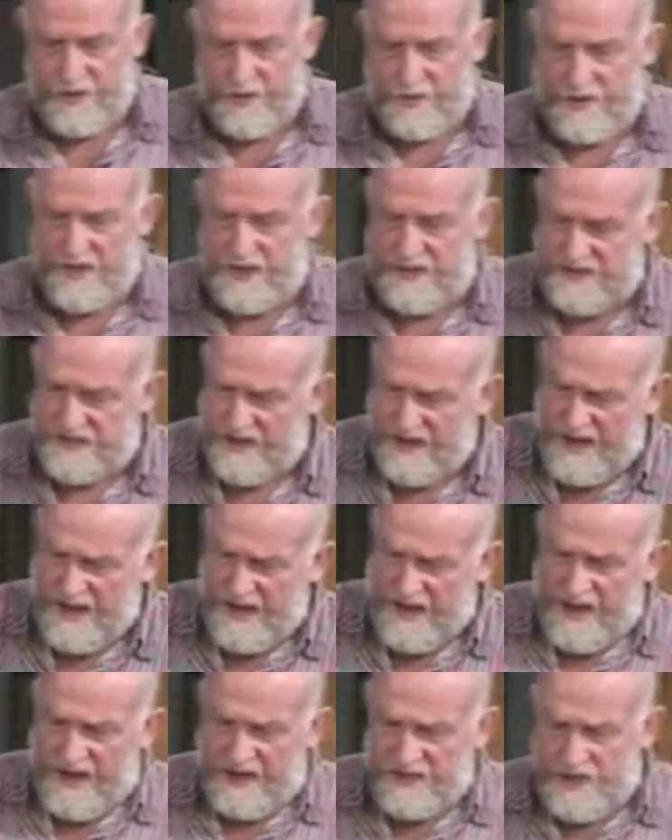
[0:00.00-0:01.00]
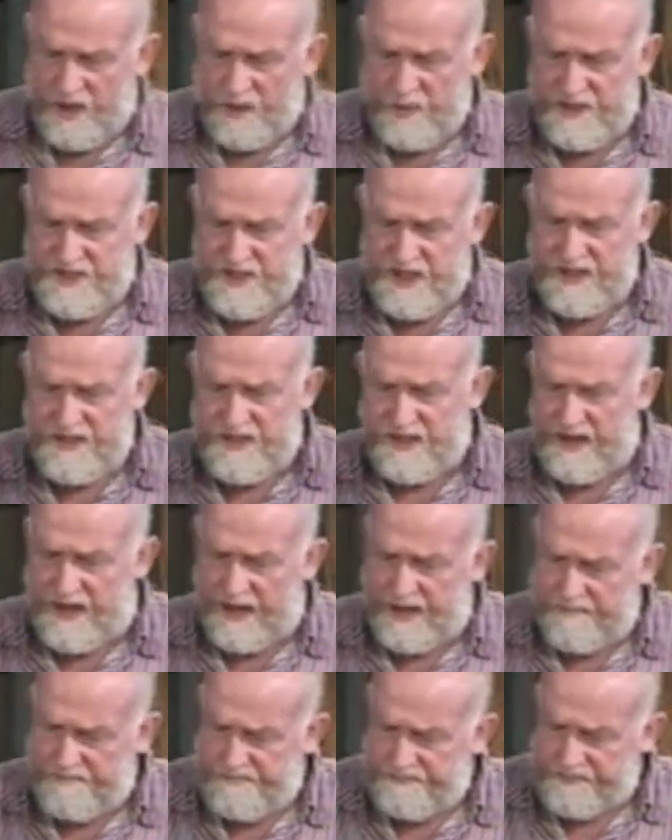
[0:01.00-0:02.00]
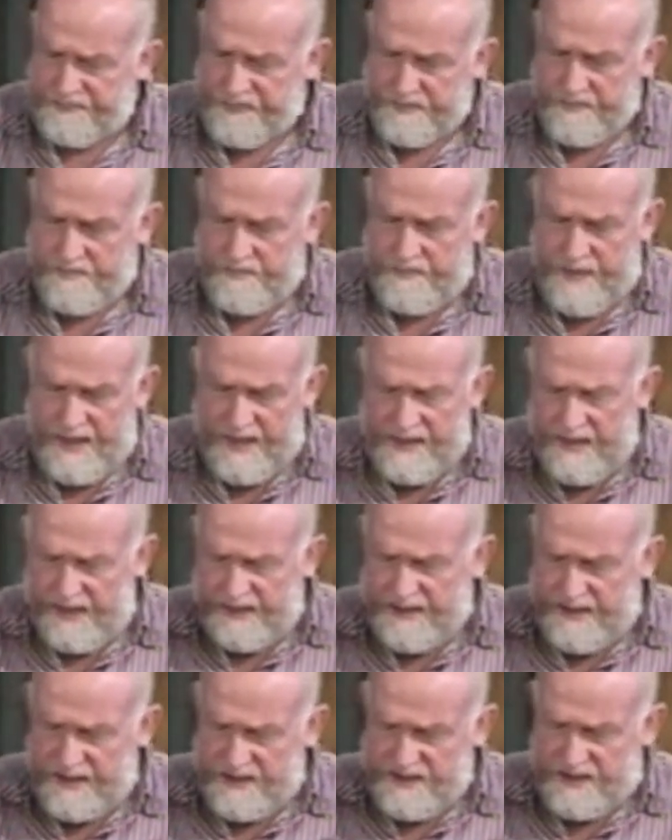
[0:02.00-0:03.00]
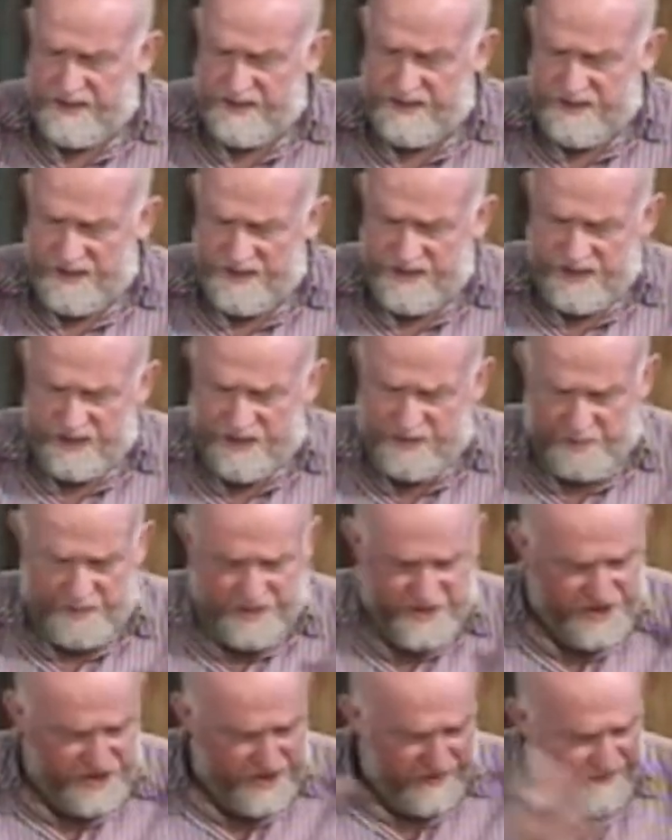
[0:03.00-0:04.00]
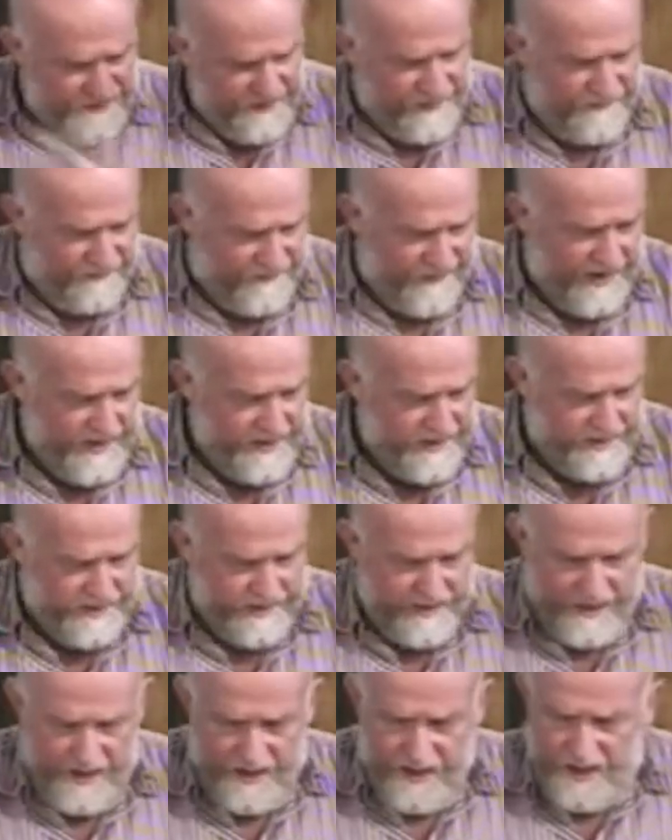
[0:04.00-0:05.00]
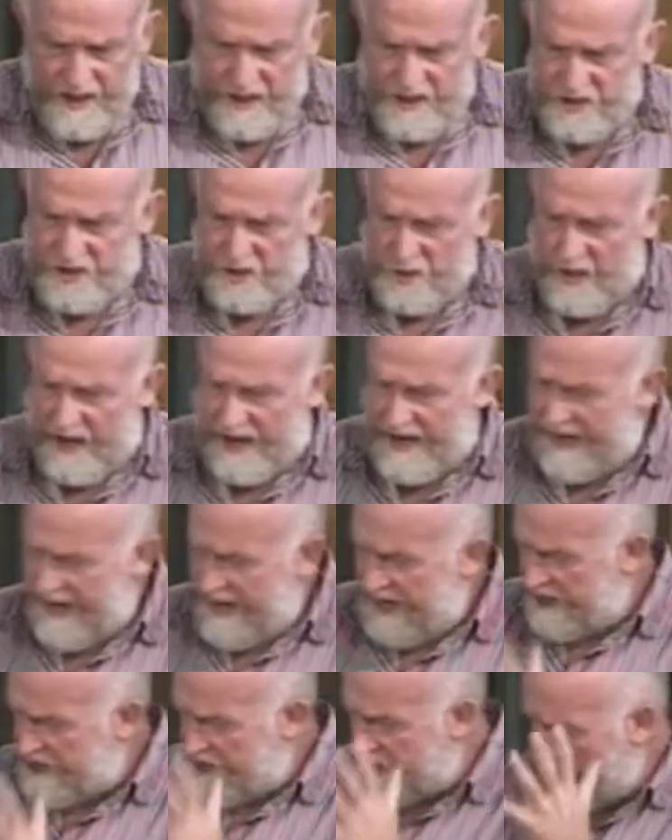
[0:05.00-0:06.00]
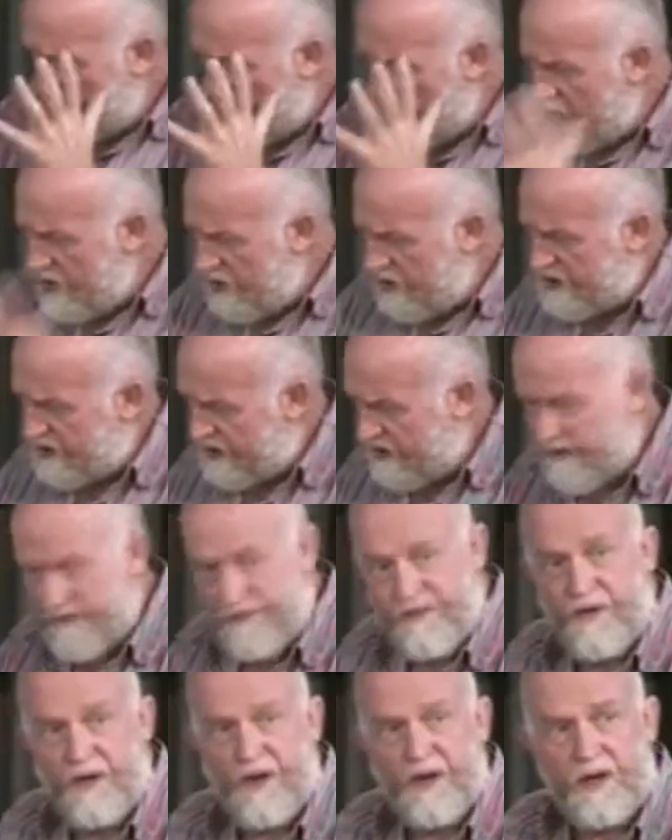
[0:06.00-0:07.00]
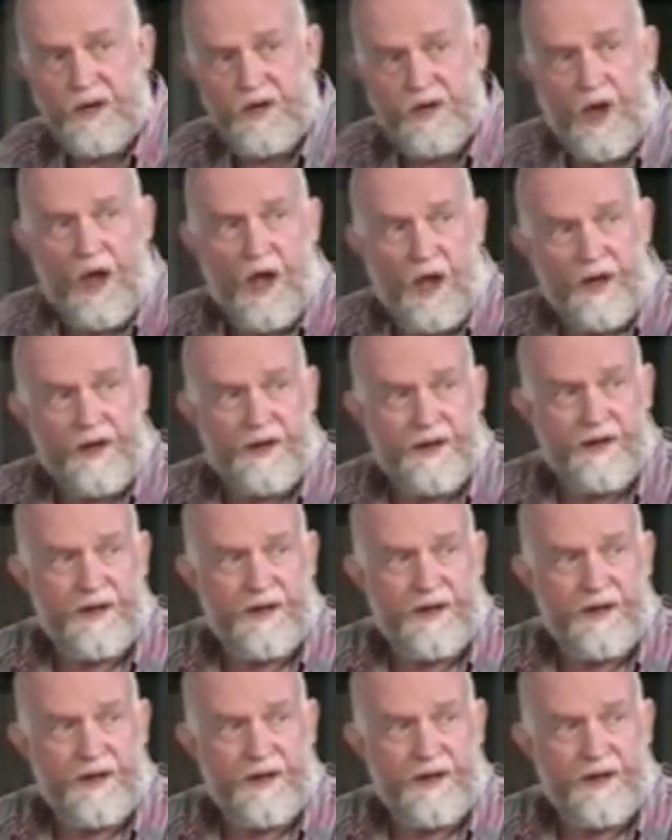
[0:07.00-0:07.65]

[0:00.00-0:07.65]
it is. And so we see today that it's a specific faith to an exclusive God.